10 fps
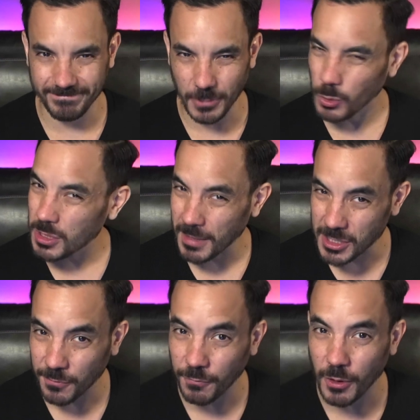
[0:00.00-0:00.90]

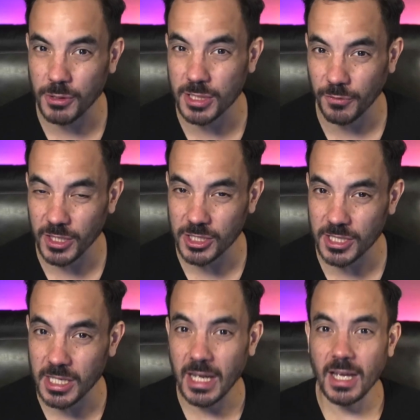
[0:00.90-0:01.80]
automation-focused
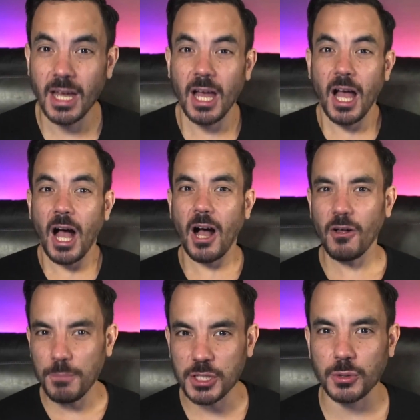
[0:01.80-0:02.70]
features, I'll
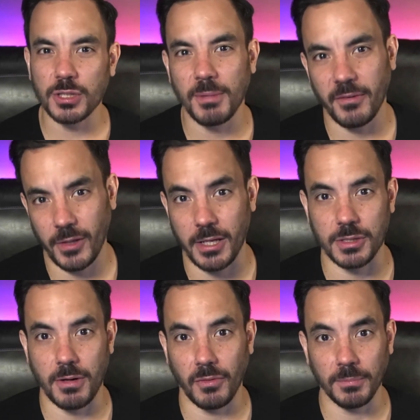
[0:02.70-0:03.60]
be sure to make videos
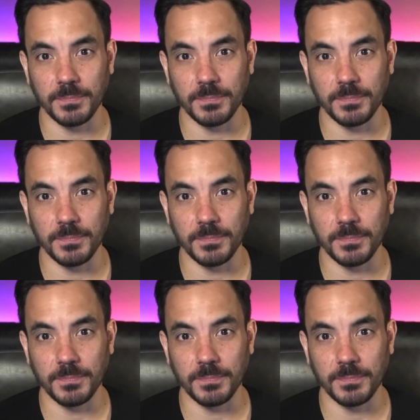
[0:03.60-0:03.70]
around them.